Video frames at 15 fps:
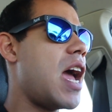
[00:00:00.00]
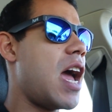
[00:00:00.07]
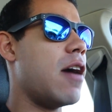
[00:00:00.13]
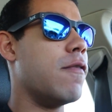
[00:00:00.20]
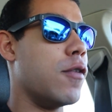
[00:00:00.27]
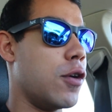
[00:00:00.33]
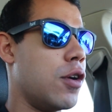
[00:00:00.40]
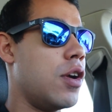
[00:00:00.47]

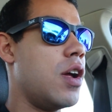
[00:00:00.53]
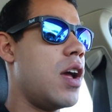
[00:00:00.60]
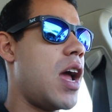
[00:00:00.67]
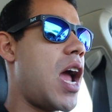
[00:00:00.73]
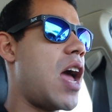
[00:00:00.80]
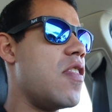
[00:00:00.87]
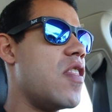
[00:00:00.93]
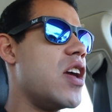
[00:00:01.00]
ever,
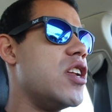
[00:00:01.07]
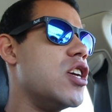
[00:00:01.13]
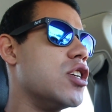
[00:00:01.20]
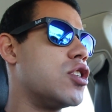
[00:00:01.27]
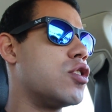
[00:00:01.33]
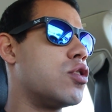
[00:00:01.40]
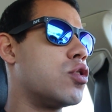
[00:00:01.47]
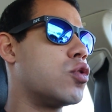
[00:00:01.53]
and they
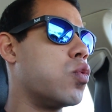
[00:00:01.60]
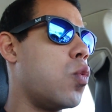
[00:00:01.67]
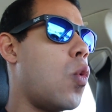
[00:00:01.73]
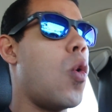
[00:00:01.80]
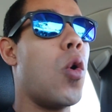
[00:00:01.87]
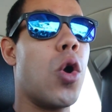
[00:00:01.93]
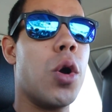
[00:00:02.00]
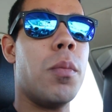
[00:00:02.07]
just
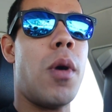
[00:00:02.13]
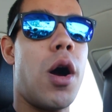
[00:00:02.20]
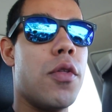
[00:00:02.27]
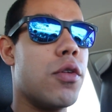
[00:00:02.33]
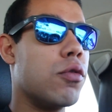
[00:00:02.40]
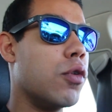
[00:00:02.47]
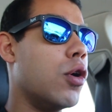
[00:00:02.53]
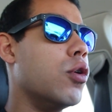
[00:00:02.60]
swarm
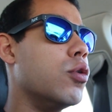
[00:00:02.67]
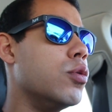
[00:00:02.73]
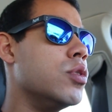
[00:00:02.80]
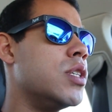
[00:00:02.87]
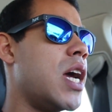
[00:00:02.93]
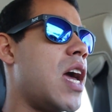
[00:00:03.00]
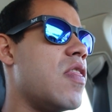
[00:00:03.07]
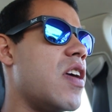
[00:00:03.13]
on the
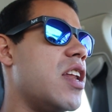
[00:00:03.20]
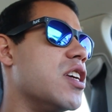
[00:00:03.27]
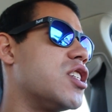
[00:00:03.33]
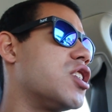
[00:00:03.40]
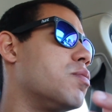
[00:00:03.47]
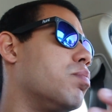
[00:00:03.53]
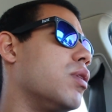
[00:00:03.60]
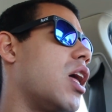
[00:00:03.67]
roads and they
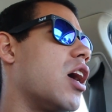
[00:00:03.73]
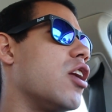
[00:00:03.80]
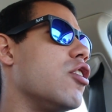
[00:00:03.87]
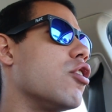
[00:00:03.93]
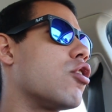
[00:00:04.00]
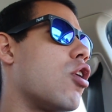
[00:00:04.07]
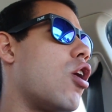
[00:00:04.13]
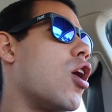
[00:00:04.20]
just splat on
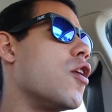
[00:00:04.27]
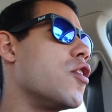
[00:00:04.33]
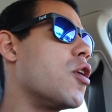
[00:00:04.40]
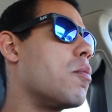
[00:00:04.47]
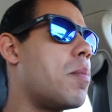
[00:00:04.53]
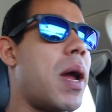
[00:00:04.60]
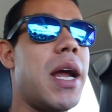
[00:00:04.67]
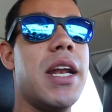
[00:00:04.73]
your car, and they're
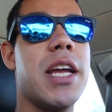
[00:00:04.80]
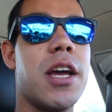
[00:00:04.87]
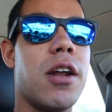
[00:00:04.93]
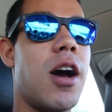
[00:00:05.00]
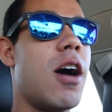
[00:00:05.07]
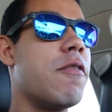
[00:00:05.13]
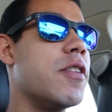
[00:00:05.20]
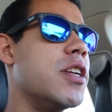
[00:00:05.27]
a pain to get
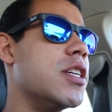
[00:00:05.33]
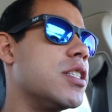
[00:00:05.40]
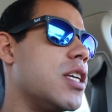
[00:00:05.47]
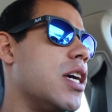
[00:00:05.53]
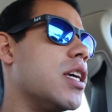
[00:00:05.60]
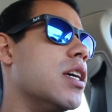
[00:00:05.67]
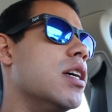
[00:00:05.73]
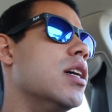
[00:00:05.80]
off, and just
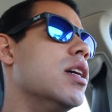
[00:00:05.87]
like